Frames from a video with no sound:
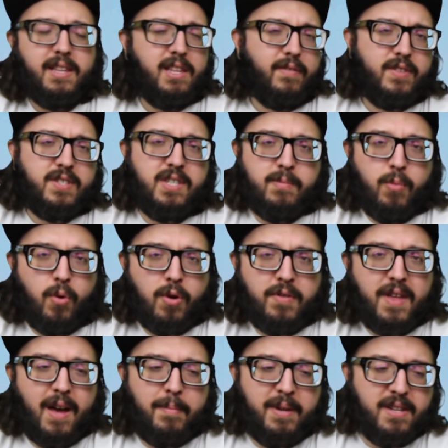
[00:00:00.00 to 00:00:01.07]
I'd love to see more
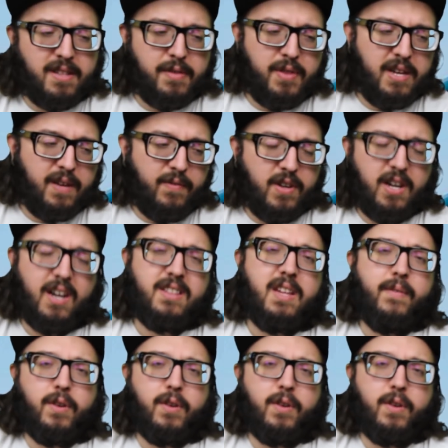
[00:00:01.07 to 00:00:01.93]
of that, because I think if you guys